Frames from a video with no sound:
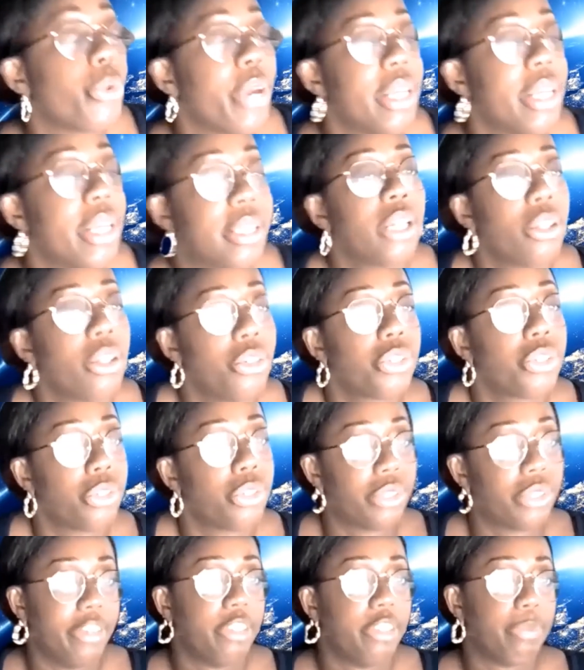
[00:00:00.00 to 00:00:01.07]
psychological
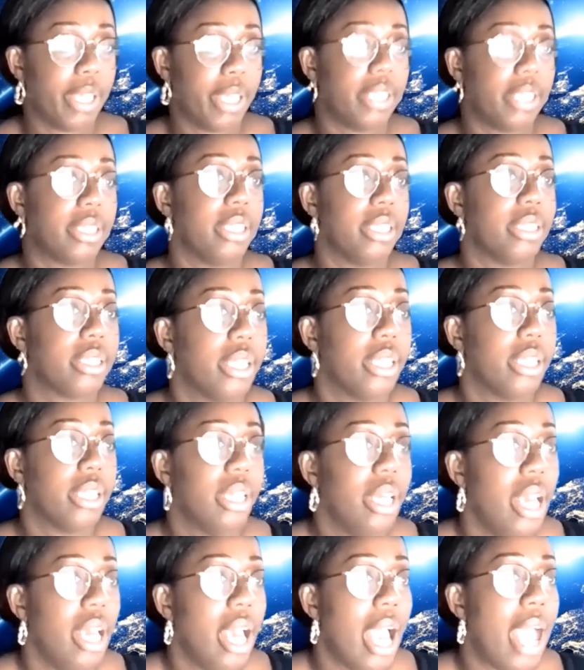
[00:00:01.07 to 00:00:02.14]
safe spaces.
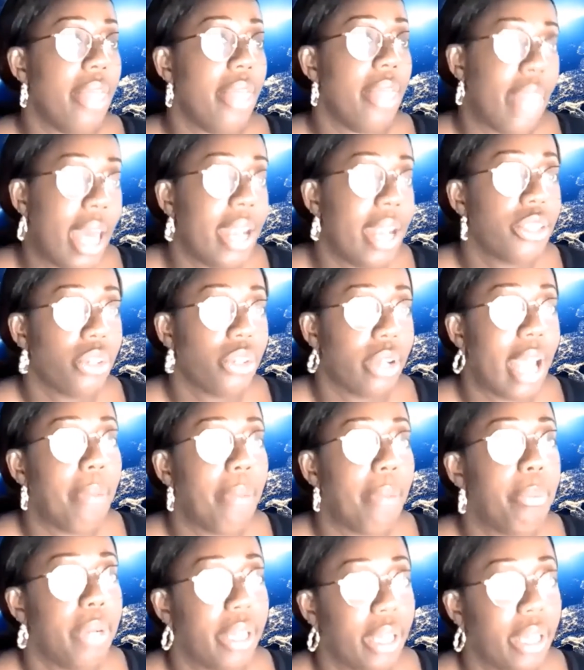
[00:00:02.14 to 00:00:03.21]
And that is not
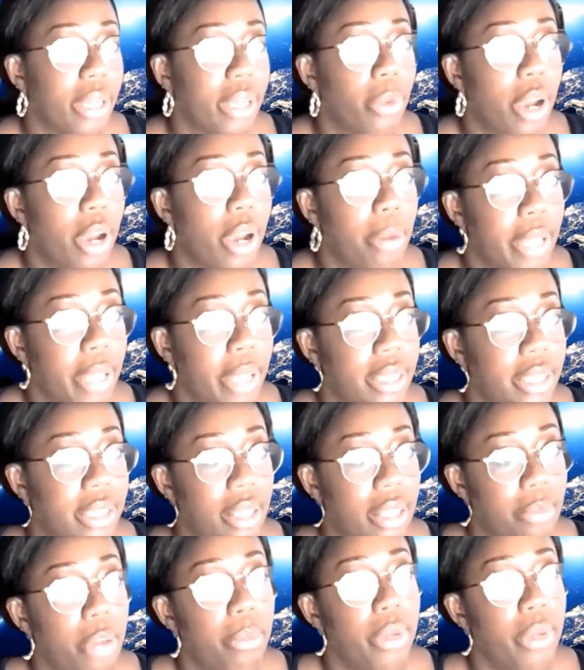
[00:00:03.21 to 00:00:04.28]
happening in workplaces at the
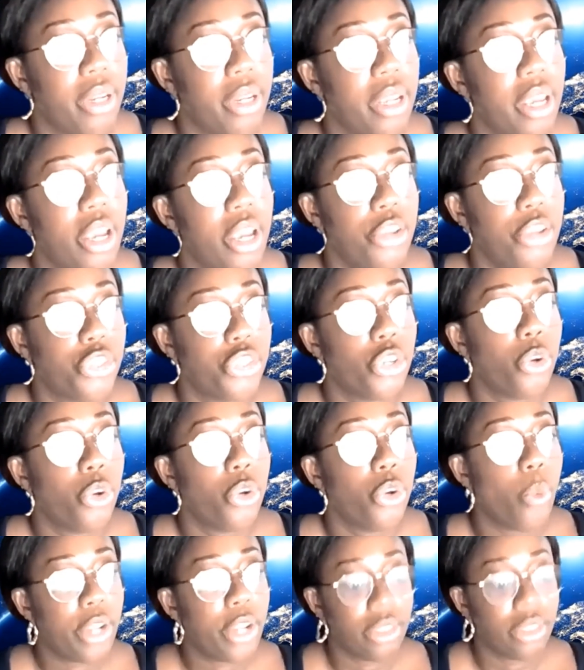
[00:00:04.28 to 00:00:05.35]
moment. So
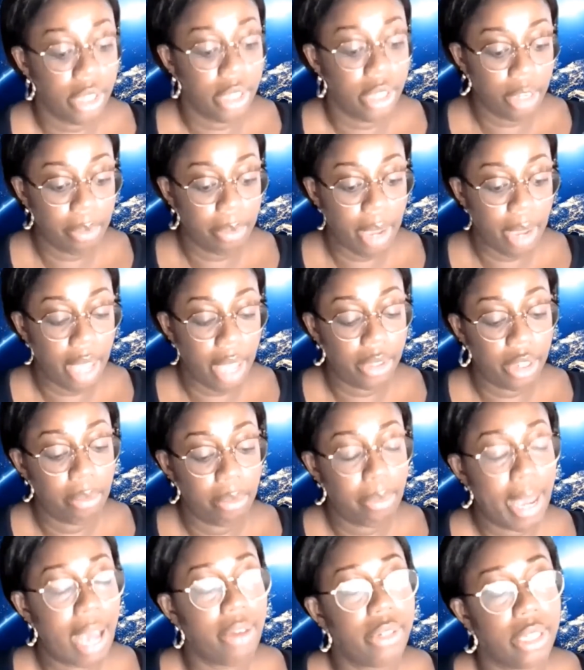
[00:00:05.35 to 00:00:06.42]
when you think about the
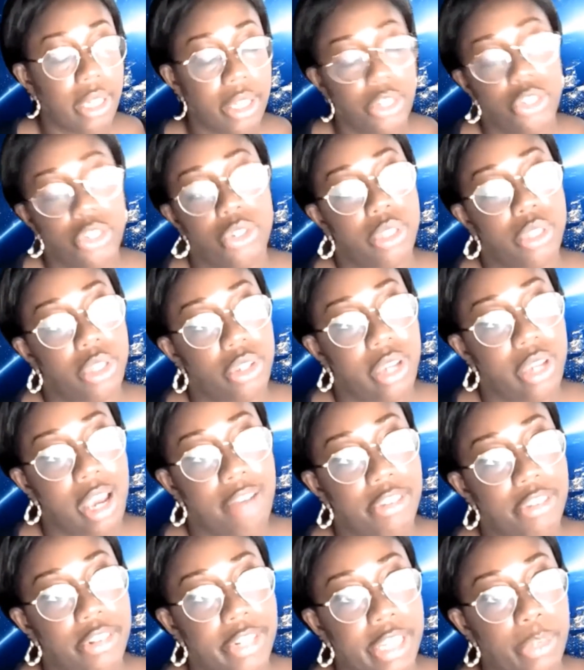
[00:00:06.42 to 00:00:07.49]
compounding issues that you have
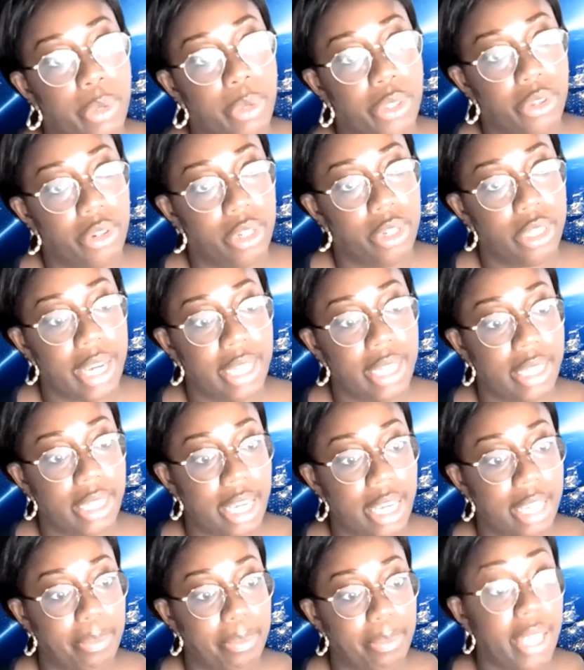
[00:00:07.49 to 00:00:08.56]
to deal with on a
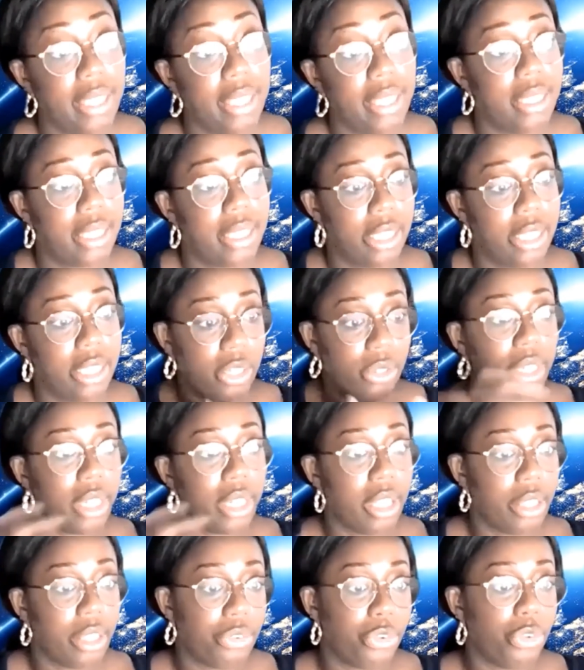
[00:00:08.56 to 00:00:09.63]
day-to-day basis, and you look at
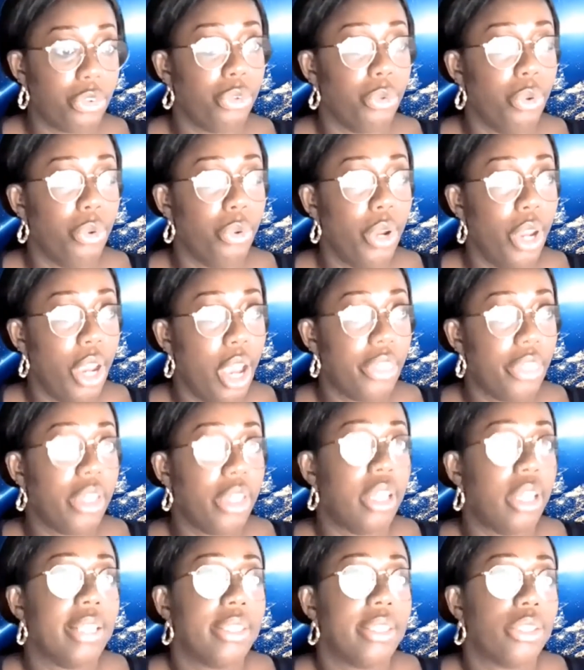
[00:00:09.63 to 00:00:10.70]
it through the
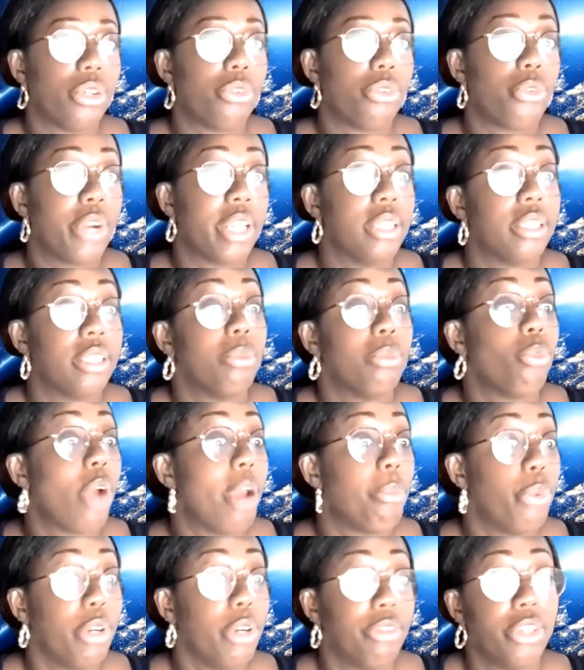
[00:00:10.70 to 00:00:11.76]
lens of racism,
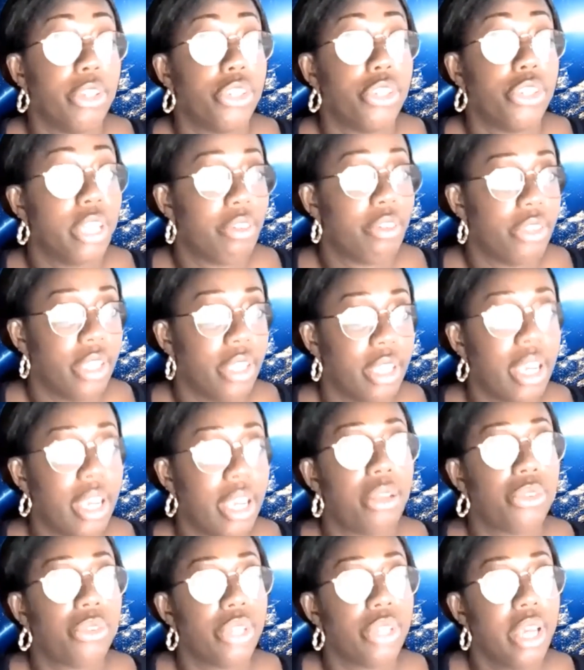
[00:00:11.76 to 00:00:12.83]
white privilege and everything
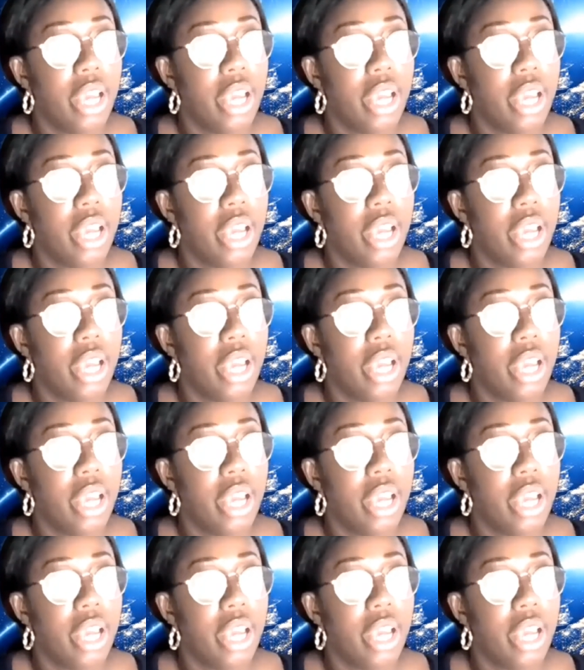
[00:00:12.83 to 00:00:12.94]
else,